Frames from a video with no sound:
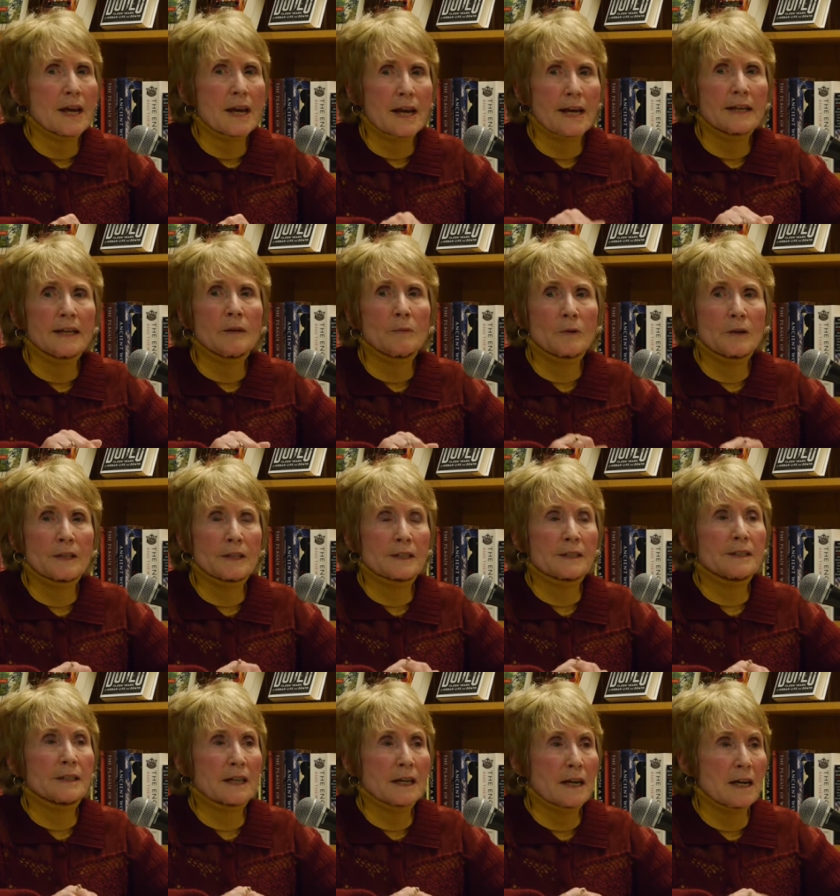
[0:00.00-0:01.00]
And I want
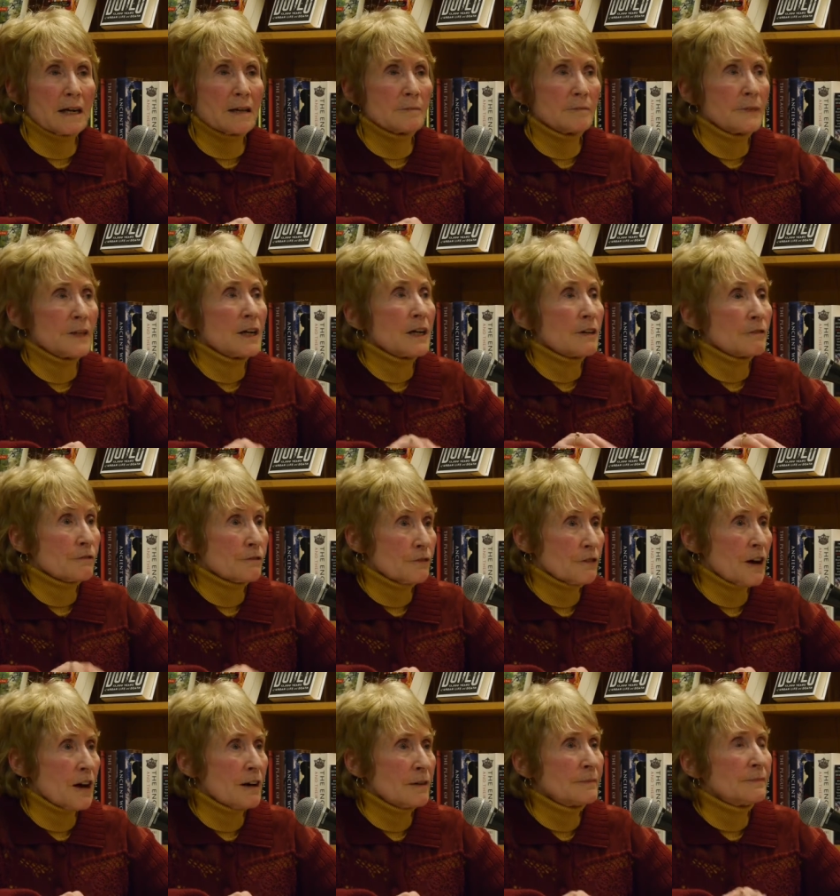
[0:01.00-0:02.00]
it to come
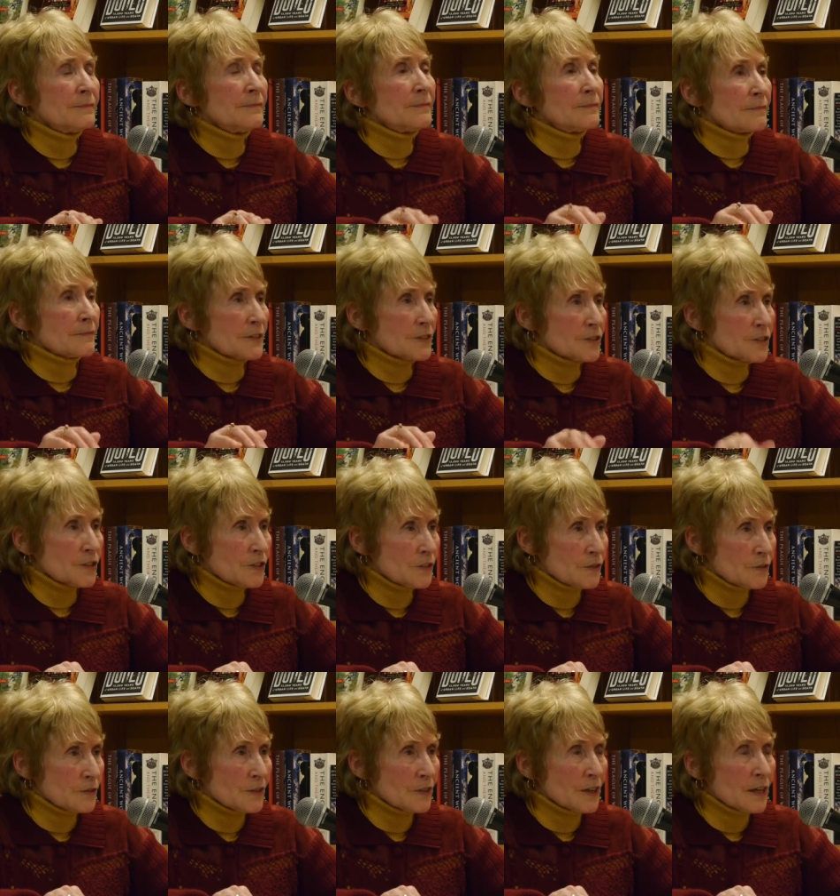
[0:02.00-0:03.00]
from the
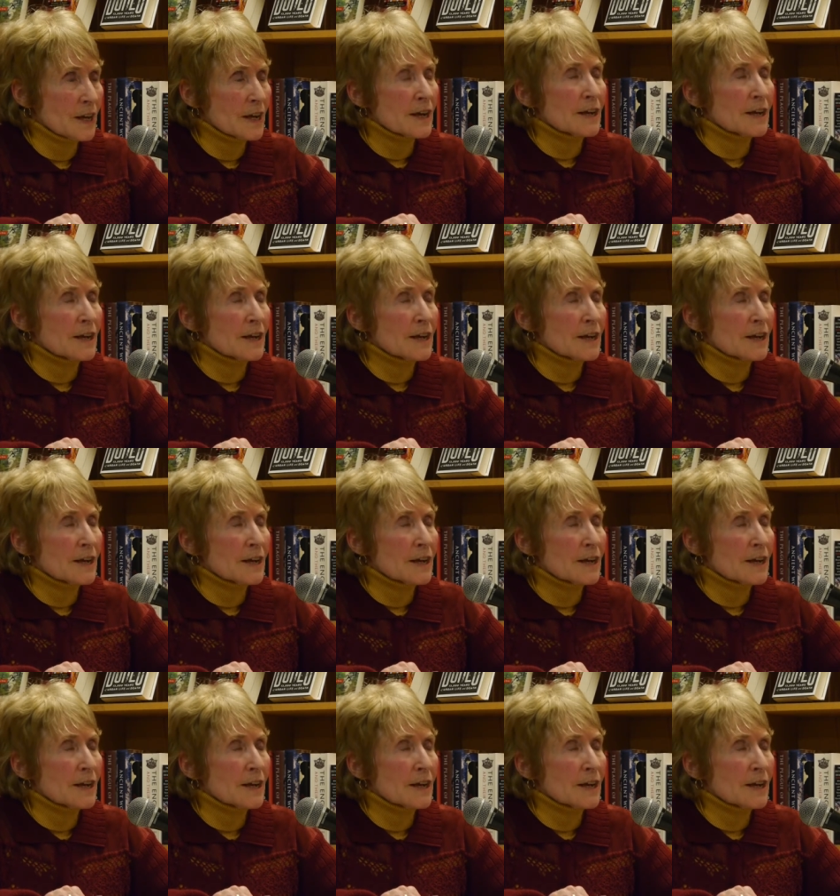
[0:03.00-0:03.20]
student.